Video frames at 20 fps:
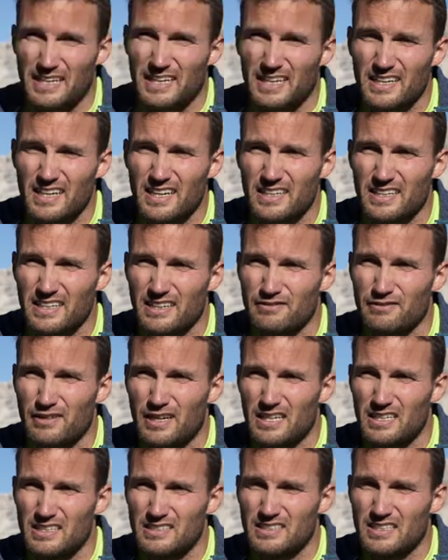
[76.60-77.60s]
often further
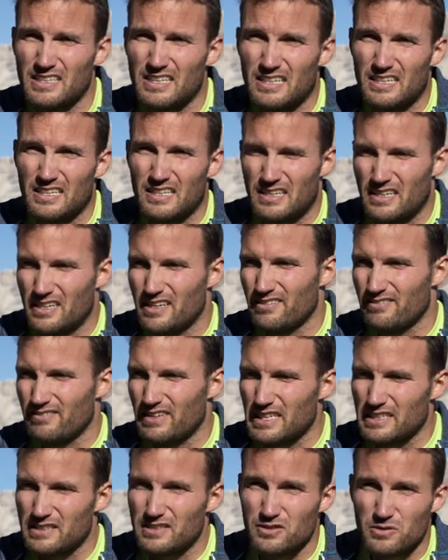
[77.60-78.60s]
apart than they would be
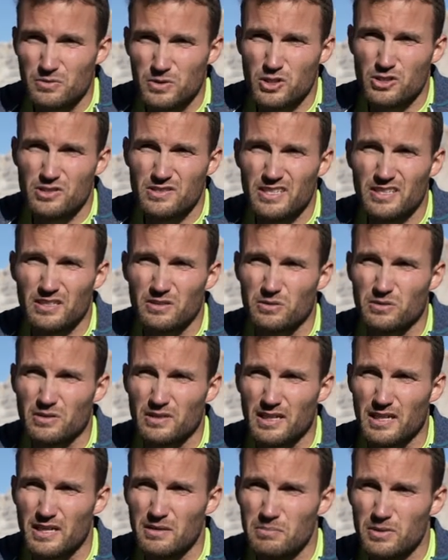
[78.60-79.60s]
in a climbing gym.
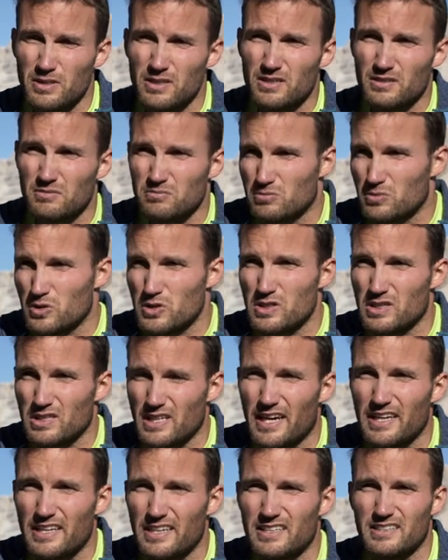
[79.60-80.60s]
If I'm clipping a
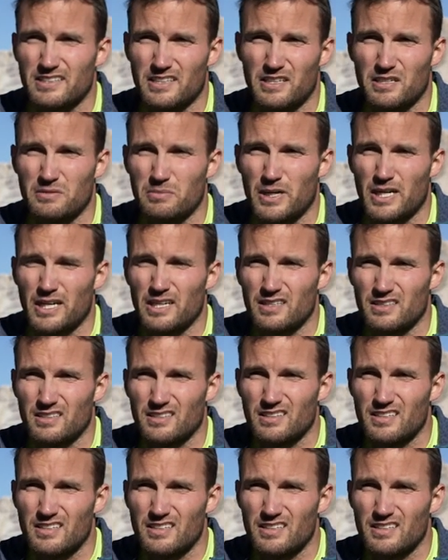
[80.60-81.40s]
protection point,